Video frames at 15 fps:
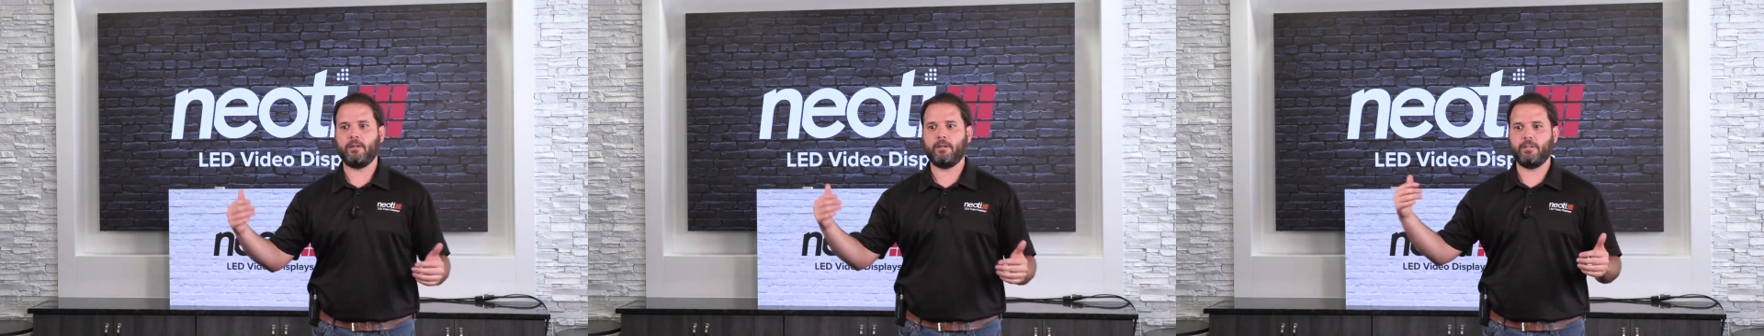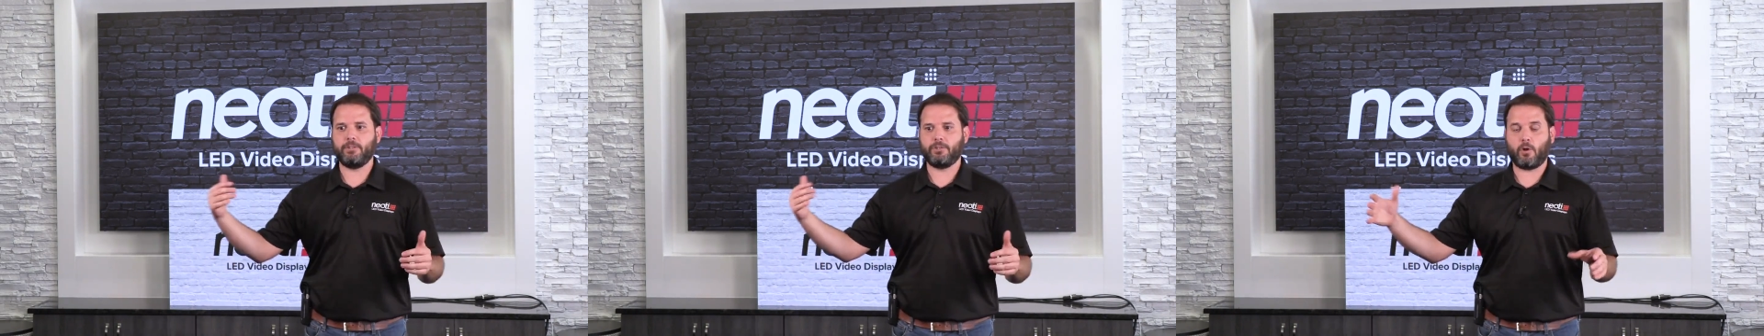
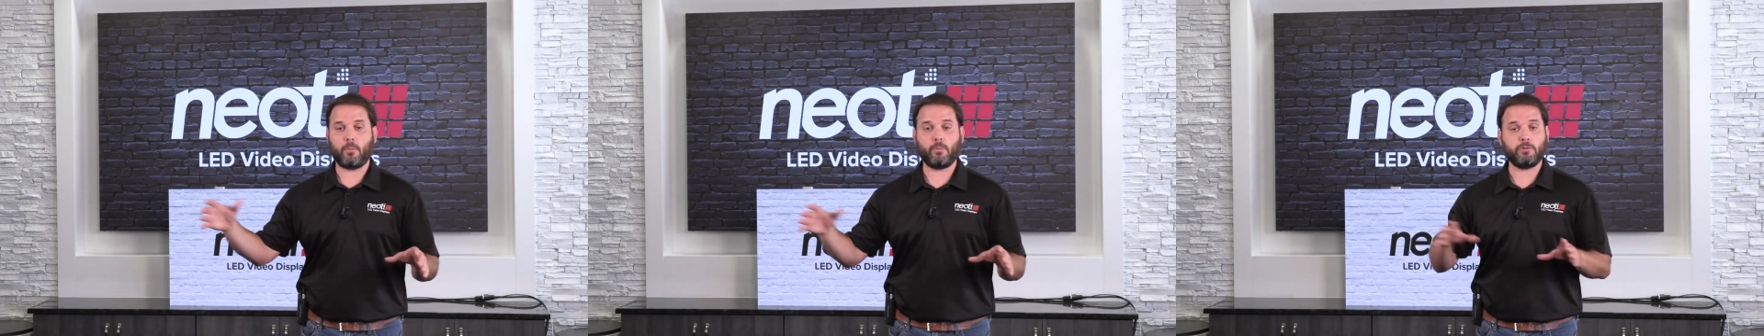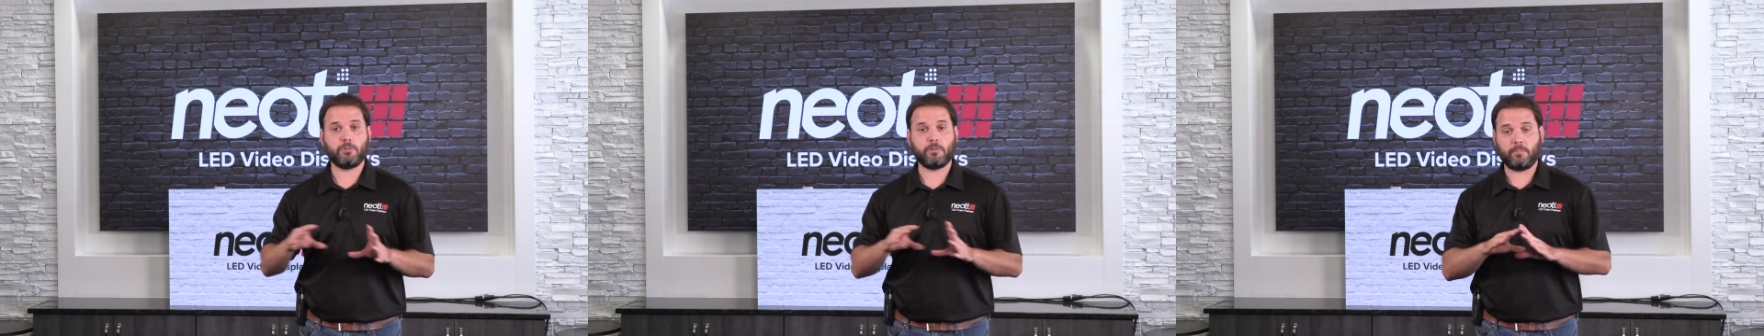Is
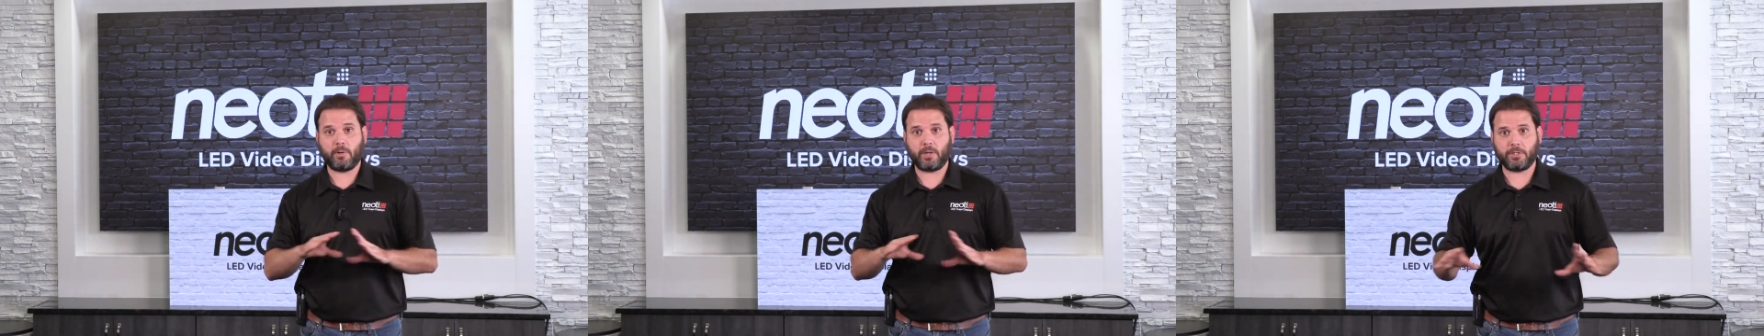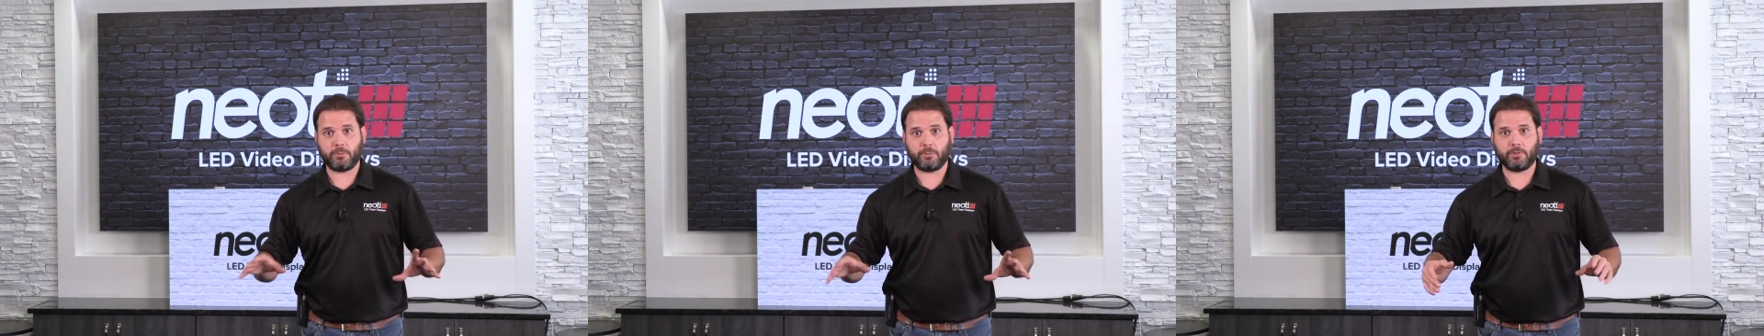almost
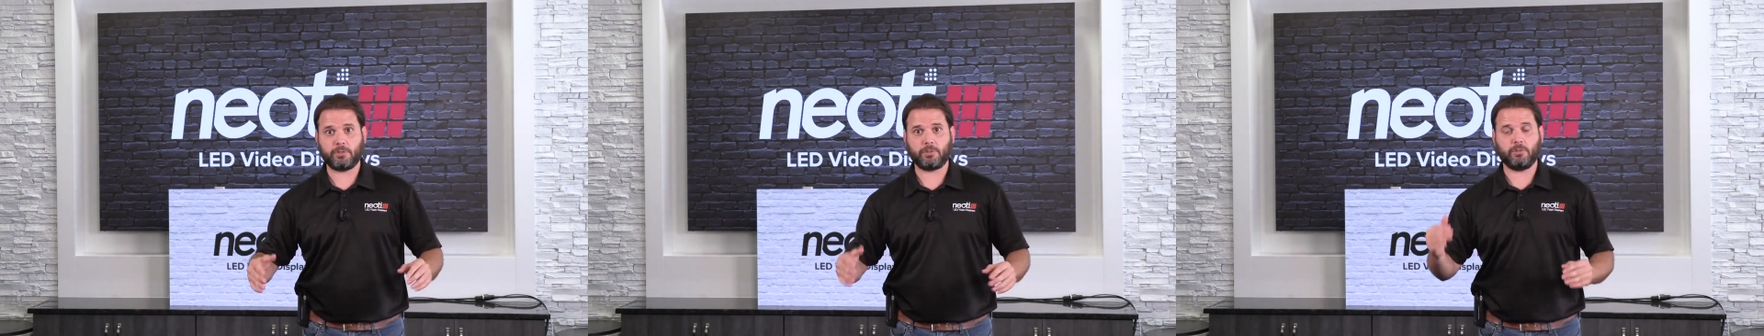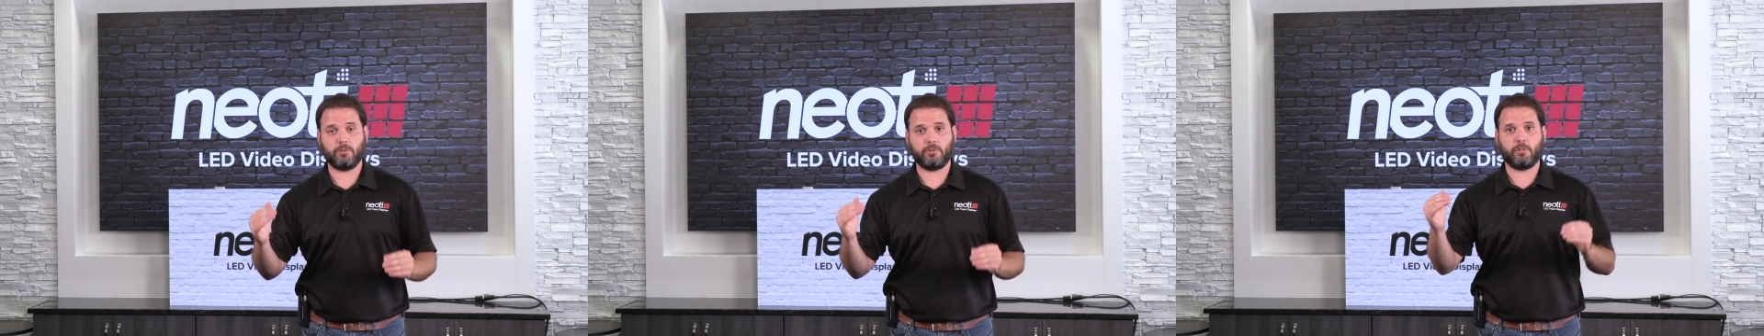impossible,
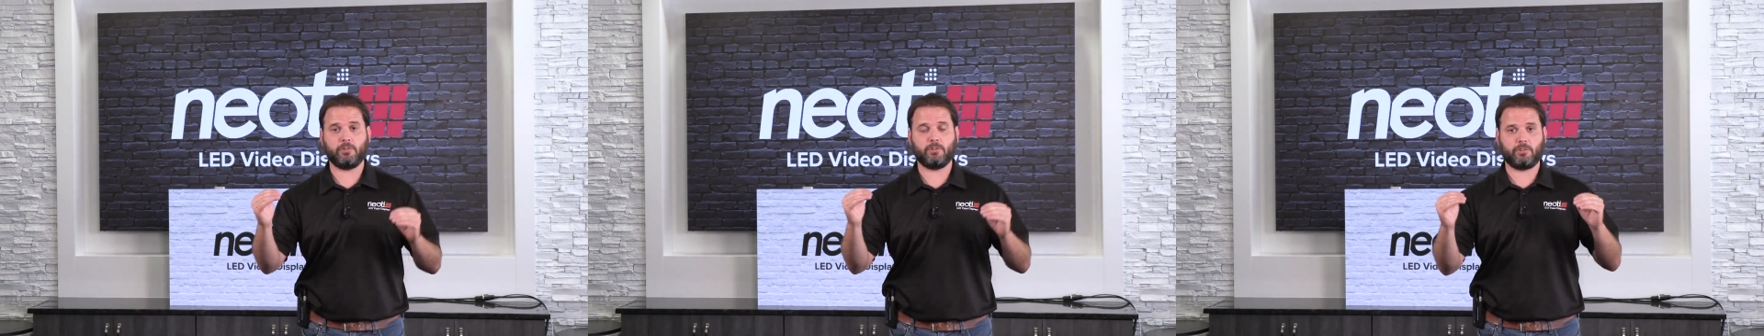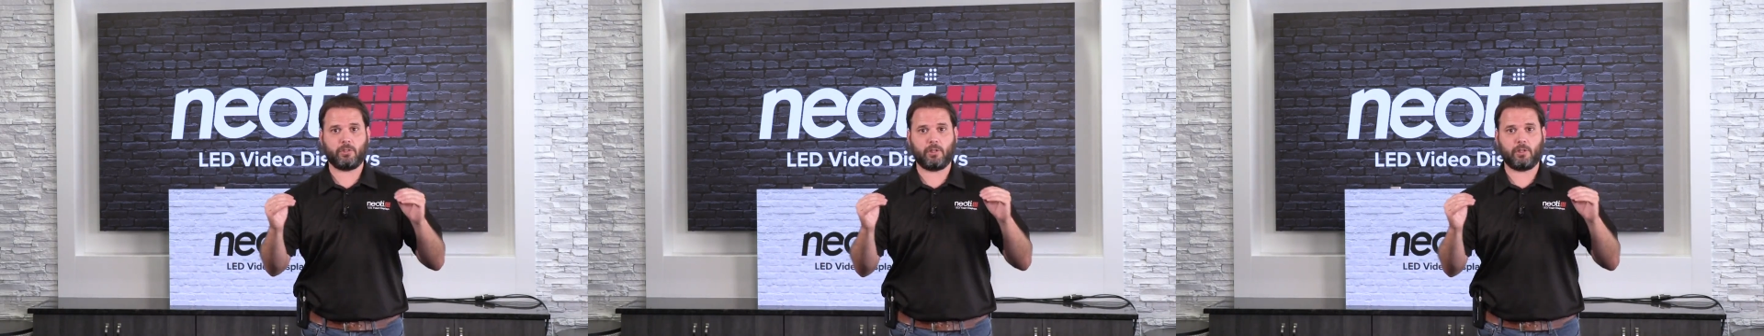so there's